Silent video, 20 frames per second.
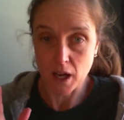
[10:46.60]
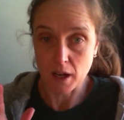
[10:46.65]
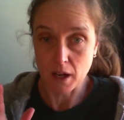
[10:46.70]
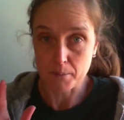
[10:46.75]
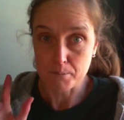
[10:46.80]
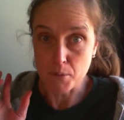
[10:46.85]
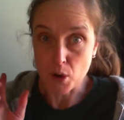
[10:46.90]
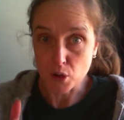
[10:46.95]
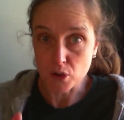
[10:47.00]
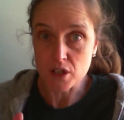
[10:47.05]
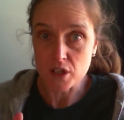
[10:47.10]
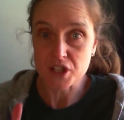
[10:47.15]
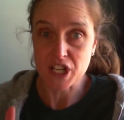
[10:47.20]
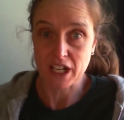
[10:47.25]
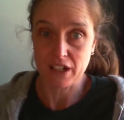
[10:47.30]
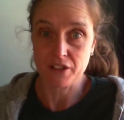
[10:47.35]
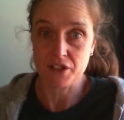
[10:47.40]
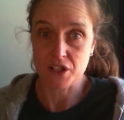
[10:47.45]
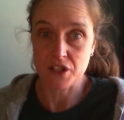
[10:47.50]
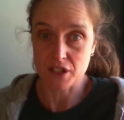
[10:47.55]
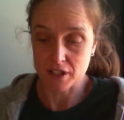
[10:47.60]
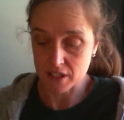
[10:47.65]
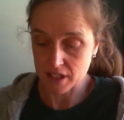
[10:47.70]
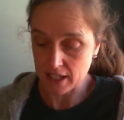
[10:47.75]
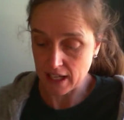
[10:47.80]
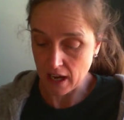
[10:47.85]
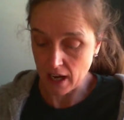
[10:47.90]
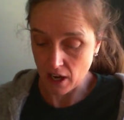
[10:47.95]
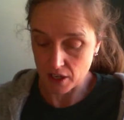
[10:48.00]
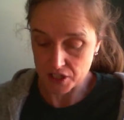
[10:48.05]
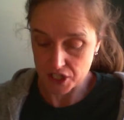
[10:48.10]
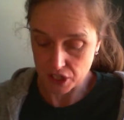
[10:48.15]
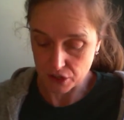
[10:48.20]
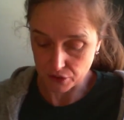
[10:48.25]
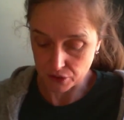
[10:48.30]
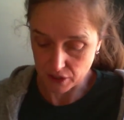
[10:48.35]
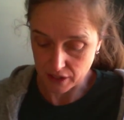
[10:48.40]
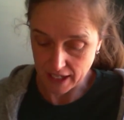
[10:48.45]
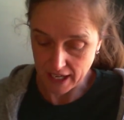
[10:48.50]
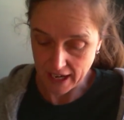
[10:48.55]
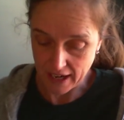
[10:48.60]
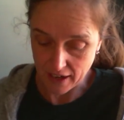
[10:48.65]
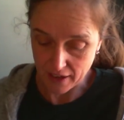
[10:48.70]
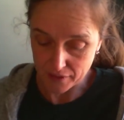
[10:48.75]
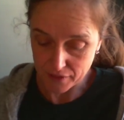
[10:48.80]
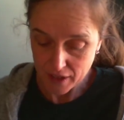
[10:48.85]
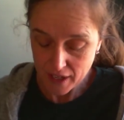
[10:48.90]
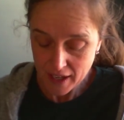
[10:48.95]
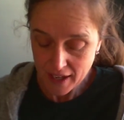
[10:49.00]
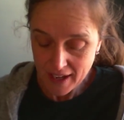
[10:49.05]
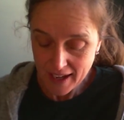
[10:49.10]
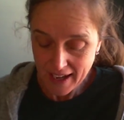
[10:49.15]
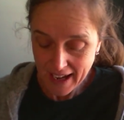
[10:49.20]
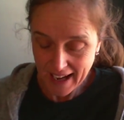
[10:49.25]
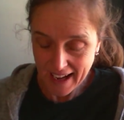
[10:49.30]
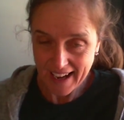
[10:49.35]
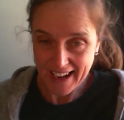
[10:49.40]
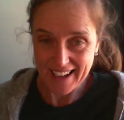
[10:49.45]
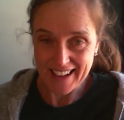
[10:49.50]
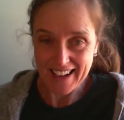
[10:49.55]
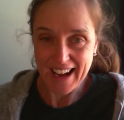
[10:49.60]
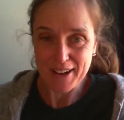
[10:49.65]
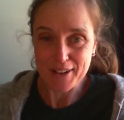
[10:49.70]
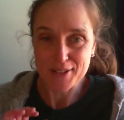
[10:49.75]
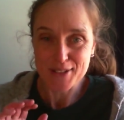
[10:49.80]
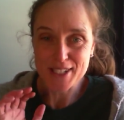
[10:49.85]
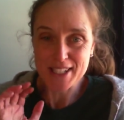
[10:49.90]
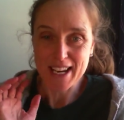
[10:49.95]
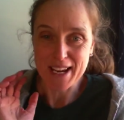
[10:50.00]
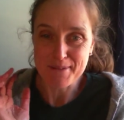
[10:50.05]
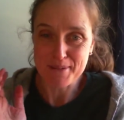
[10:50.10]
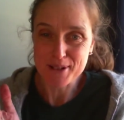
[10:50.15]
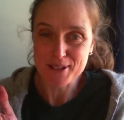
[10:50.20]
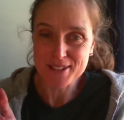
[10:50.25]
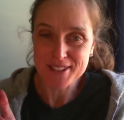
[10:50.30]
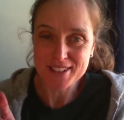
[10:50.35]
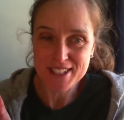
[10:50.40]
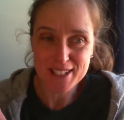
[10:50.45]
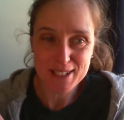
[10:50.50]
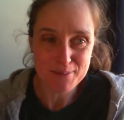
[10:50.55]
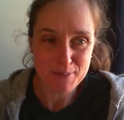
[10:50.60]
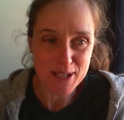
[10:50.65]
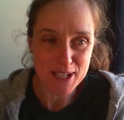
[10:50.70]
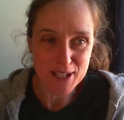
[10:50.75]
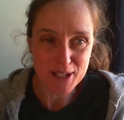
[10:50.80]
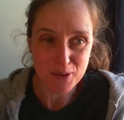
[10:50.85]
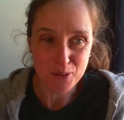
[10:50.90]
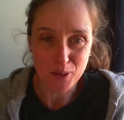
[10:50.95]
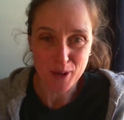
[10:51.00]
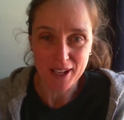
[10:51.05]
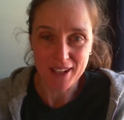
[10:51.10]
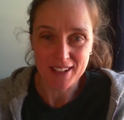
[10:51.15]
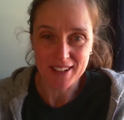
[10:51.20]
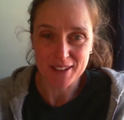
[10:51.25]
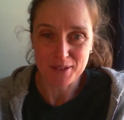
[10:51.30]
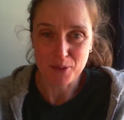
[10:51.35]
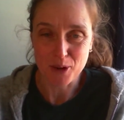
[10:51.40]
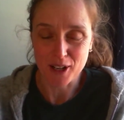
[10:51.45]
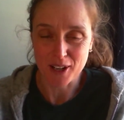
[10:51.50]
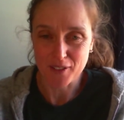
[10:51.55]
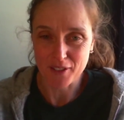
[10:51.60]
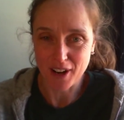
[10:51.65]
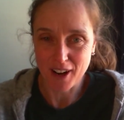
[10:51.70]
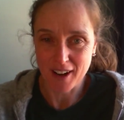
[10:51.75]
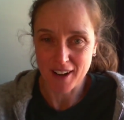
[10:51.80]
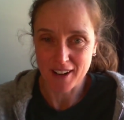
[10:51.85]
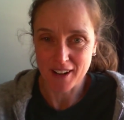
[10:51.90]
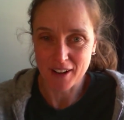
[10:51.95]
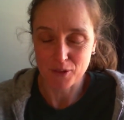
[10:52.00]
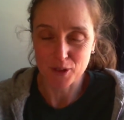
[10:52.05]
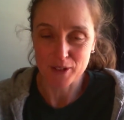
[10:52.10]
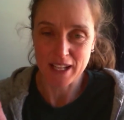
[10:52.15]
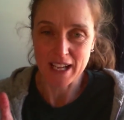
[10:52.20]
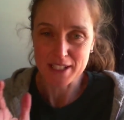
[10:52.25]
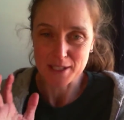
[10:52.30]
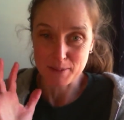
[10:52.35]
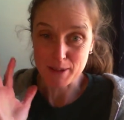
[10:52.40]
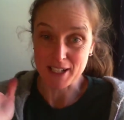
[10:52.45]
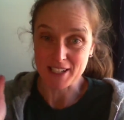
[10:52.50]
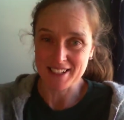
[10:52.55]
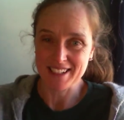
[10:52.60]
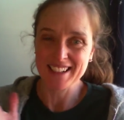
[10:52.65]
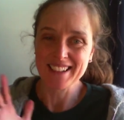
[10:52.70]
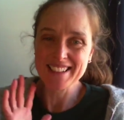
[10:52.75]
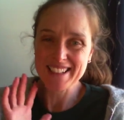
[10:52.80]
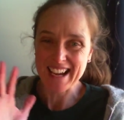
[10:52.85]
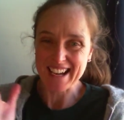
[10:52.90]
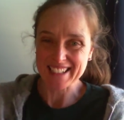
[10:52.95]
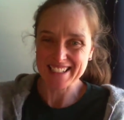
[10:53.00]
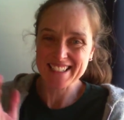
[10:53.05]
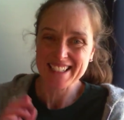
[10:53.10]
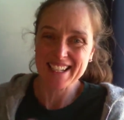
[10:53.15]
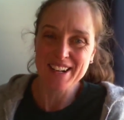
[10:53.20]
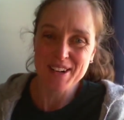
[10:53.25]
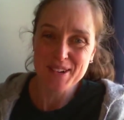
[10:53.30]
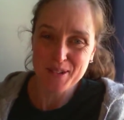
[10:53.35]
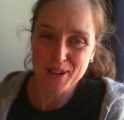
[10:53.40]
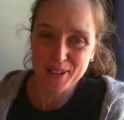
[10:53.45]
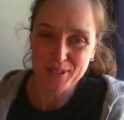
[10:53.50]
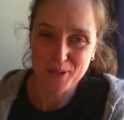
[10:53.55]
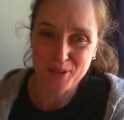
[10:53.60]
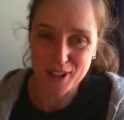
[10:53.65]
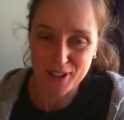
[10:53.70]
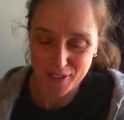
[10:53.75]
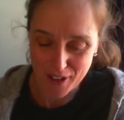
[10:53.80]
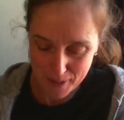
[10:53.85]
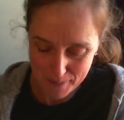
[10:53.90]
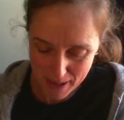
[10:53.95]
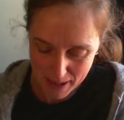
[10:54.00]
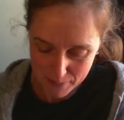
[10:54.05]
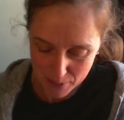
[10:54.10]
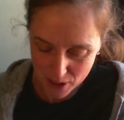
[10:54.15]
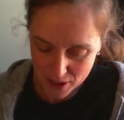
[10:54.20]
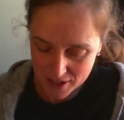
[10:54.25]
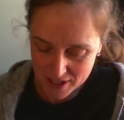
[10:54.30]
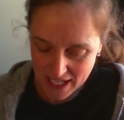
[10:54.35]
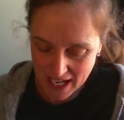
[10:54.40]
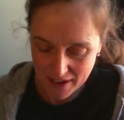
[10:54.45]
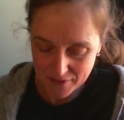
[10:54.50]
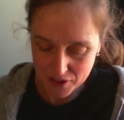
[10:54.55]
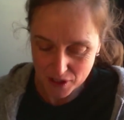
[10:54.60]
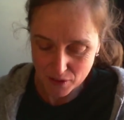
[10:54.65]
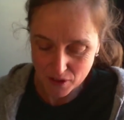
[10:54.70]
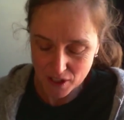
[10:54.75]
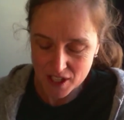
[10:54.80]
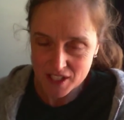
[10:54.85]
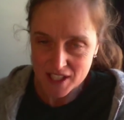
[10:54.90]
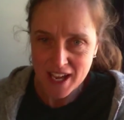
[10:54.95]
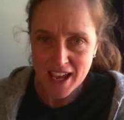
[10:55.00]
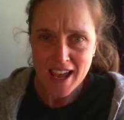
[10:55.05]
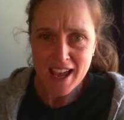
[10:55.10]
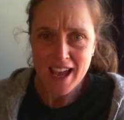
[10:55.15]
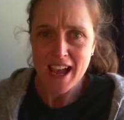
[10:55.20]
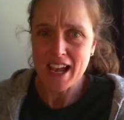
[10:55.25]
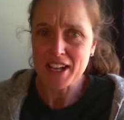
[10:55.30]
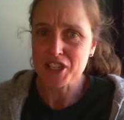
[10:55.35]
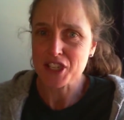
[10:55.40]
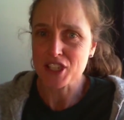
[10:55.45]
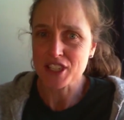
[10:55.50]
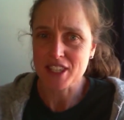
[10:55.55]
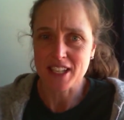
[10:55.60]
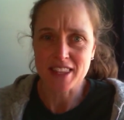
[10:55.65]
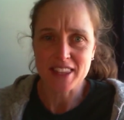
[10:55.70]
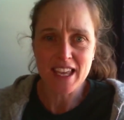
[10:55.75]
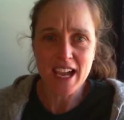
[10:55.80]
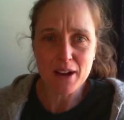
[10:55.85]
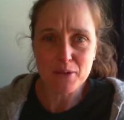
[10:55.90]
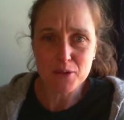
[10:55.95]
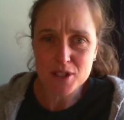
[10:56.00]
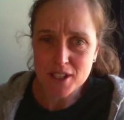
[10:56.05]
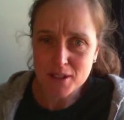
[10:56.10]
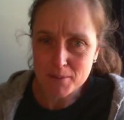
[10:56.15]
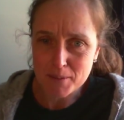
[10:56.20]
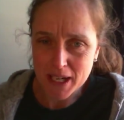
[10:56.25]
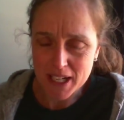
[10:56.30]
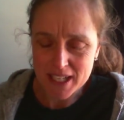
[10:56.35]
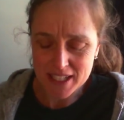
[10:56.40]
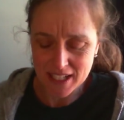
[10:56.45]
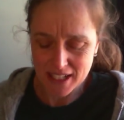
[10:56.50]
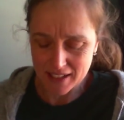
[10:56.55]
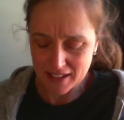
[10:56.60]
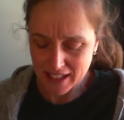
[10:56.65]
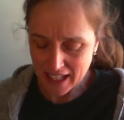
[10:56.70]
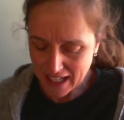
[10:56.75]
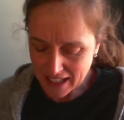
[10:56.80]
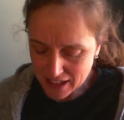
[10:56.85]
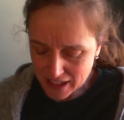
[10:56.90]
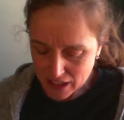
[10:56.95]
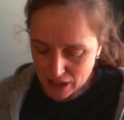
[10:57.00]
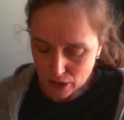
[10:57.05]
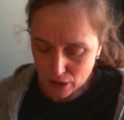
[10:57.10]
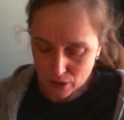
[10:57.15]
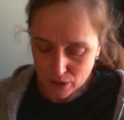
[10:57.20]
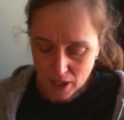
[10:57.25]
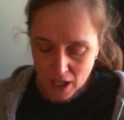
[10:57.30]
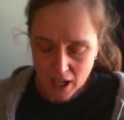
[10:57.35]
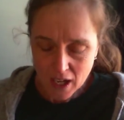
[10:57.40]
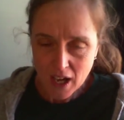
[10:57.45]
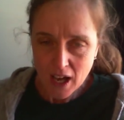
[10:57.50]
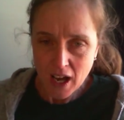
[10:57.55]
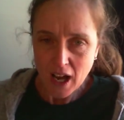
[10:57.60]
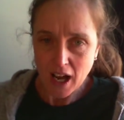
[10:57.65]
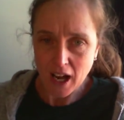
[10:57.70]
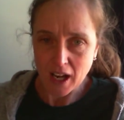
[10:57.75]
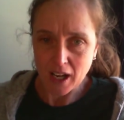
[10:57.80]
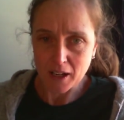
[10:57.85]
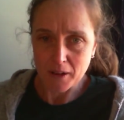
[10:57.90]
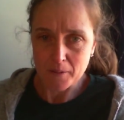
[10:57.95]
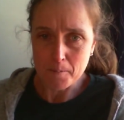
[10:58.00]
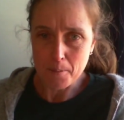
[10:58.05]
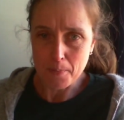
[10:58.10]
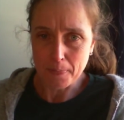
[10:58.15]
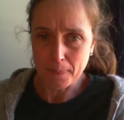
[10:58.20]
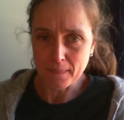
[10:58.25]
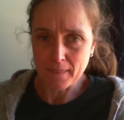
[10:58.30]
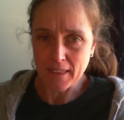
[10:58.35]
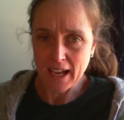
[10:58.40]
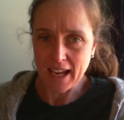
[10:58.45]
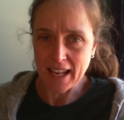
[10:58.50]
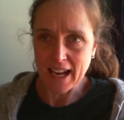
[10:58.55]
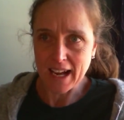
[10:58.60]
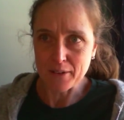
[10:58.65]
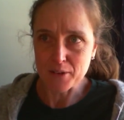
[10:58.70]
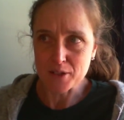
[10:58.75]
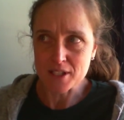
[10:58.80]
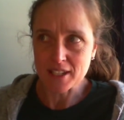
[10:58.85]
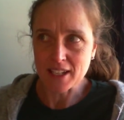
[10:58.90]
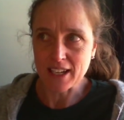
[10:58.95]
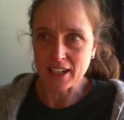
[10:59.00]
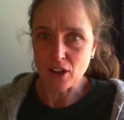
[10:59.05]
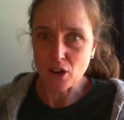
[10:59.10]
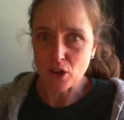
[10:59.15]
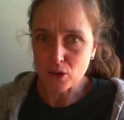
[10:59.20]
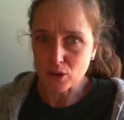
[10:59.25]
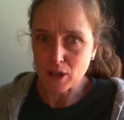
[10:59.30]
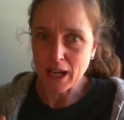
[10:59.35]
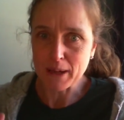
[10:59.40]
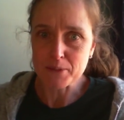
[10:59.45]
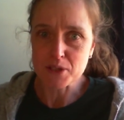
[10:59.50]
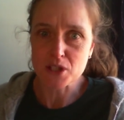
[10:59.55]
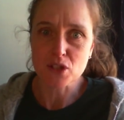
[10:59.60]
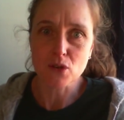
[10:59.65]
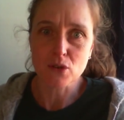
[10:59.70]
motor challenges that our children have. And I was able to speak with one of our, well, not speak, text with one of our members afterwards. And she said, that was amazing. Thank you. And I was like, oh, I'm so